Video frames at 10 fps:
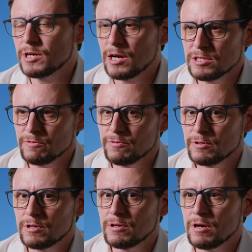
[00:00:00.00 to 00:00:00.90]
and kinds
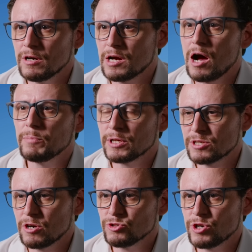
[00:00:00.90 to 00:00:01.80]
of complex
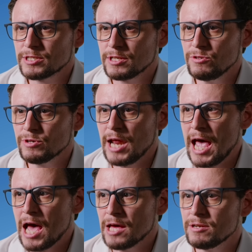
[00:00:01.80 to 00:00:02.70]
contracts that you can
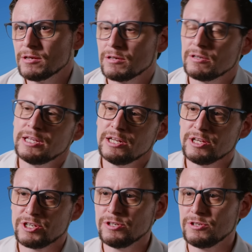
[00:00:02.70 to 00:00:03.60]
add in
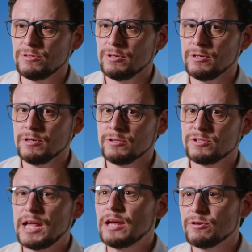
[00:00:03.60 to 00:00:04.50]
addition to the
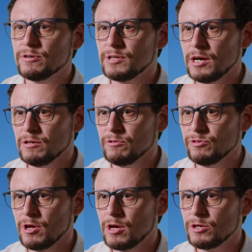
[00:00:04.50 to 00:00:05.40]
standard kind
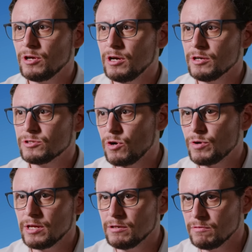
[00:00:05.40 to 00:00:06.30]
of
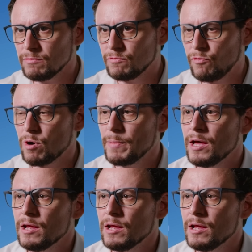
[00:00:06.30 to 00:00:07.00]
token format.